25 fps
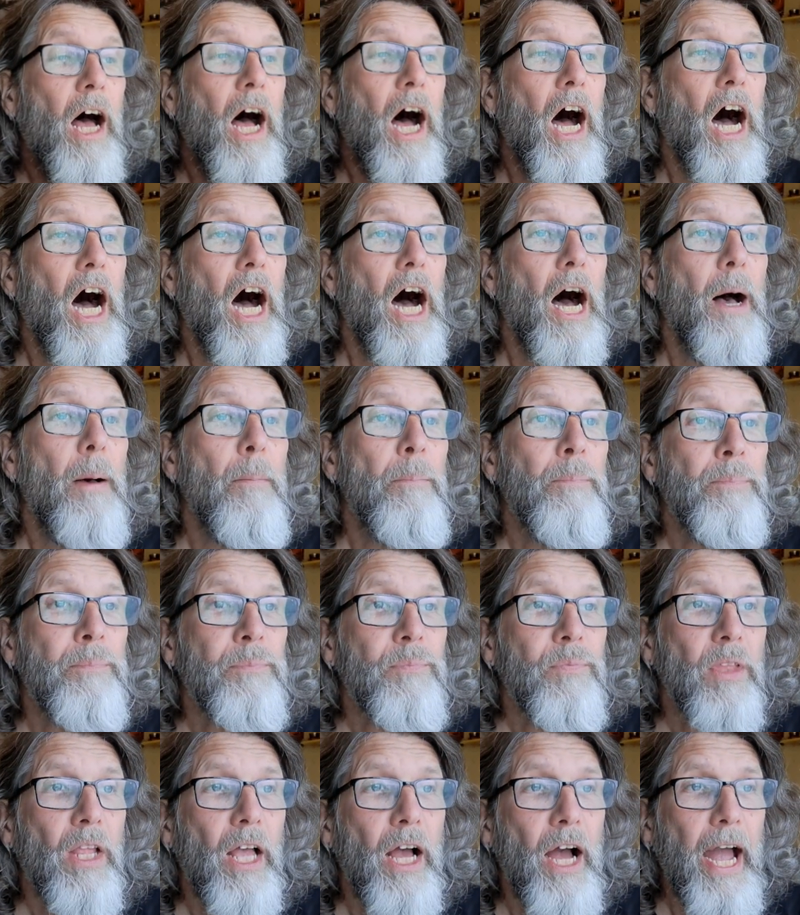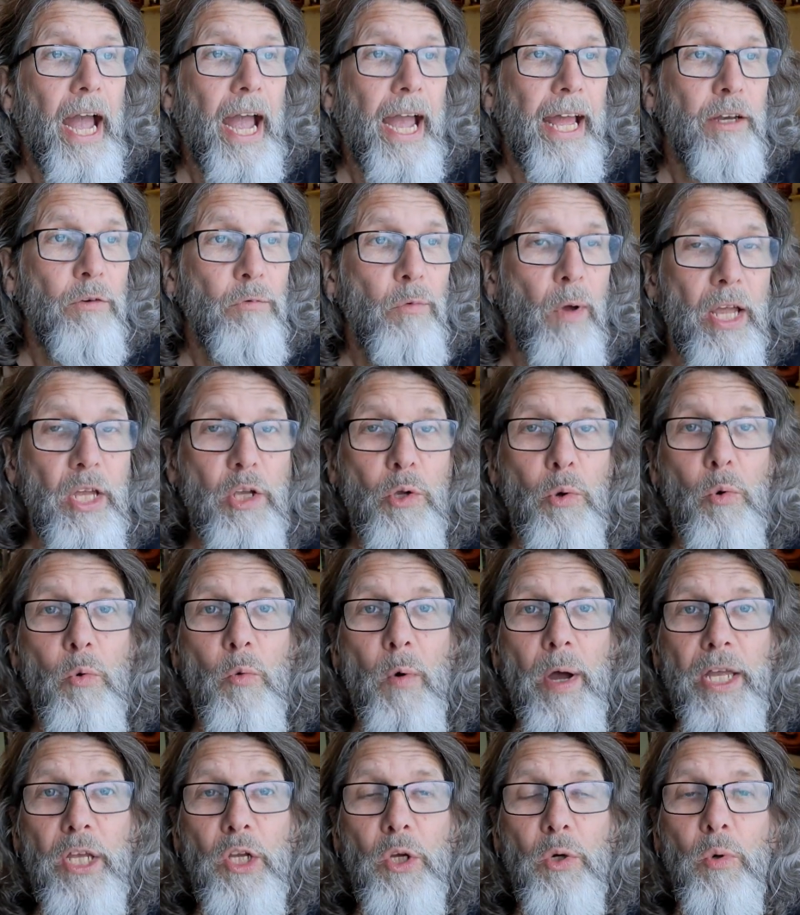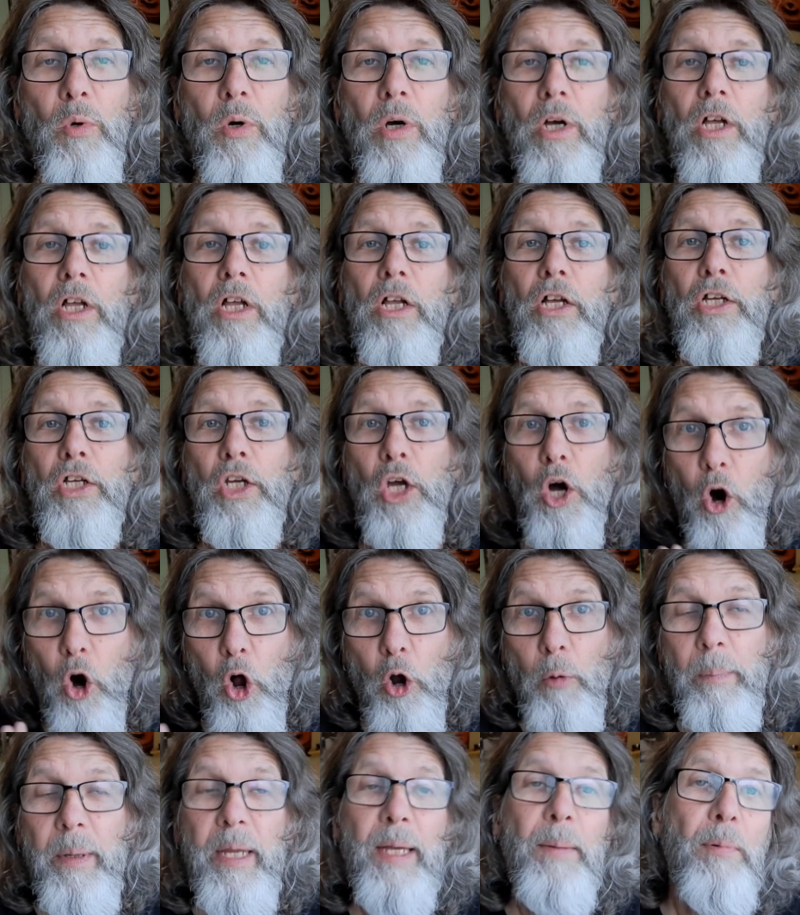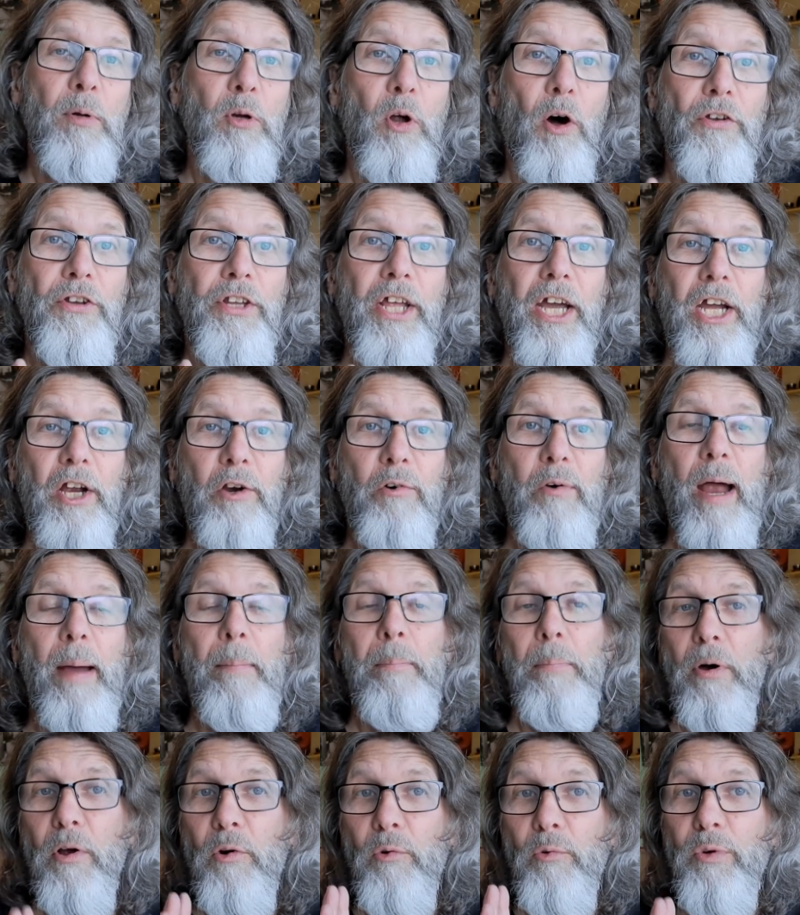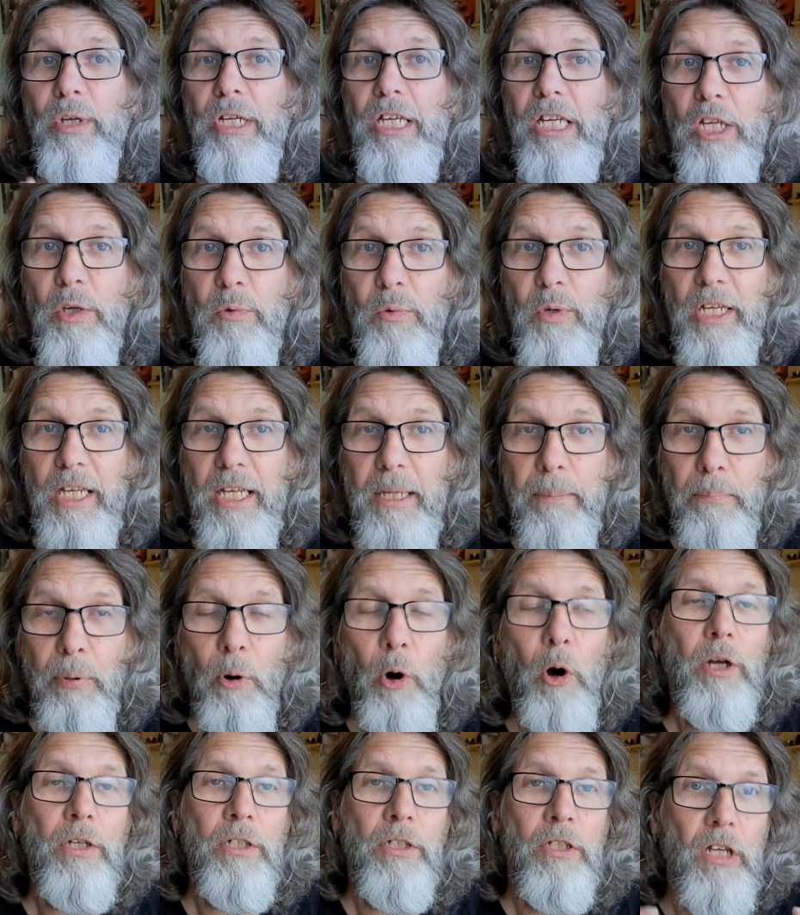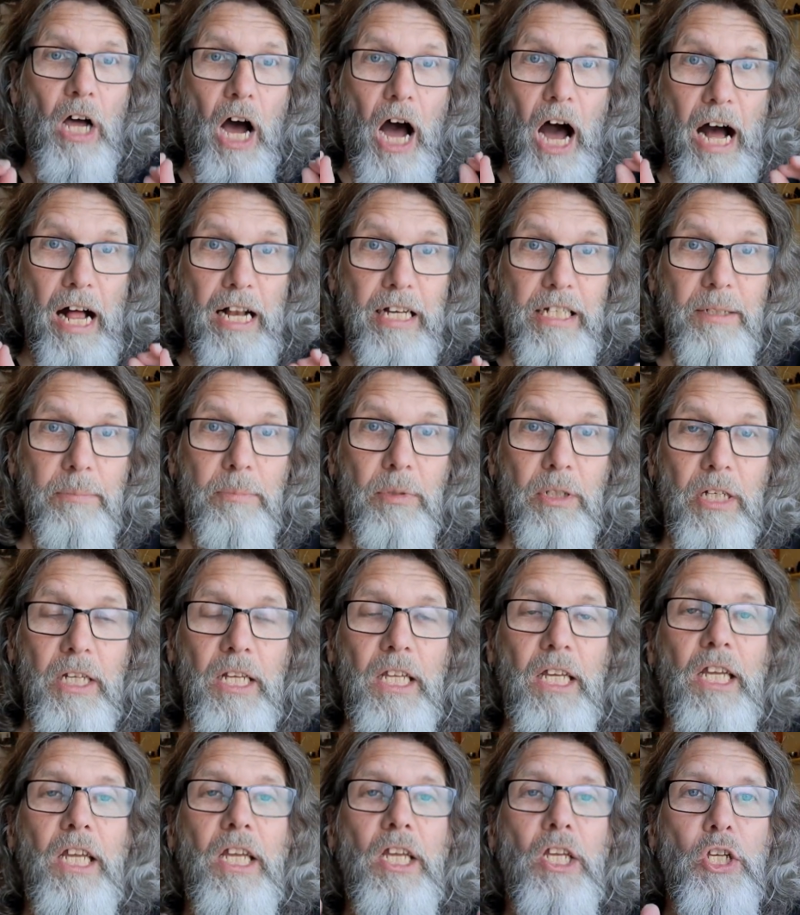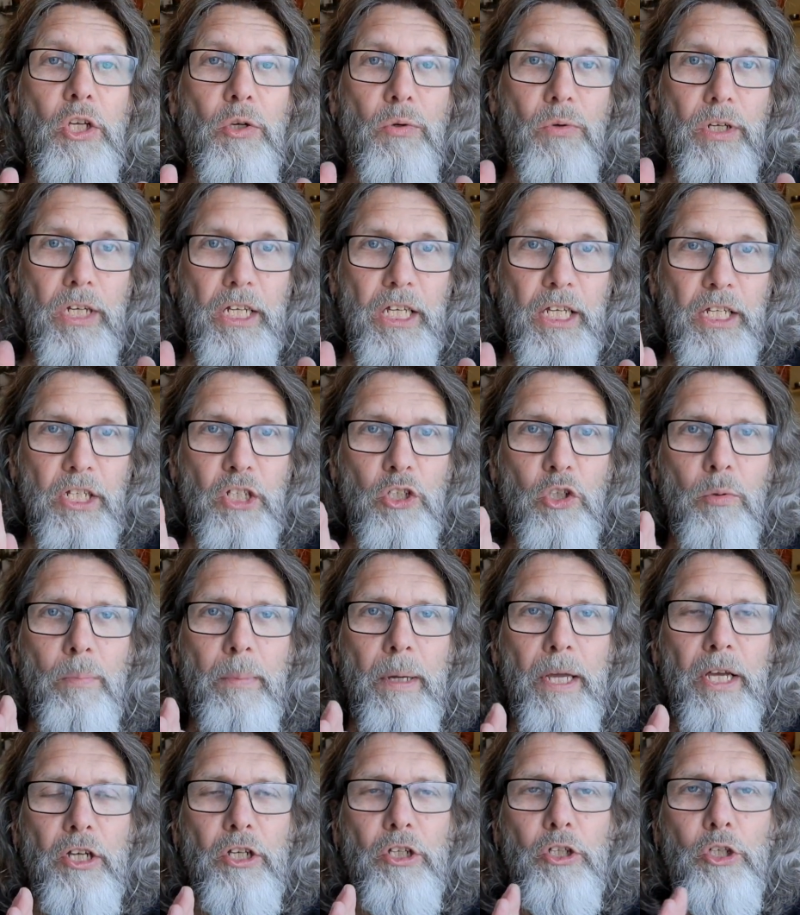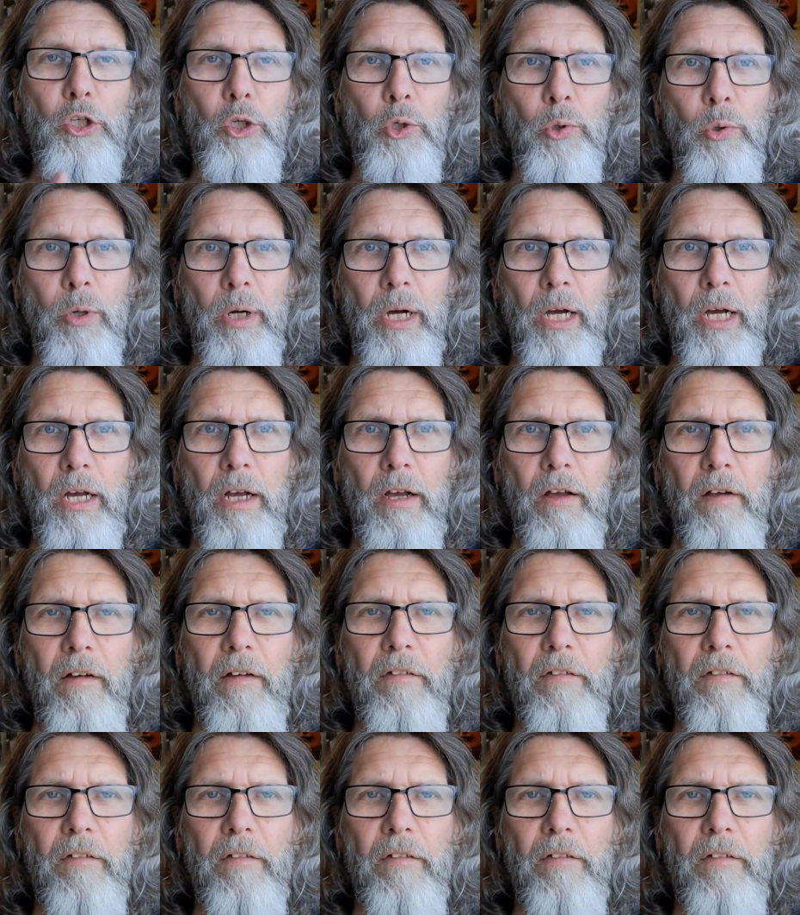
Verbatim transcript: um, and where you where you call people on their crap really really important ultimately you need to make sure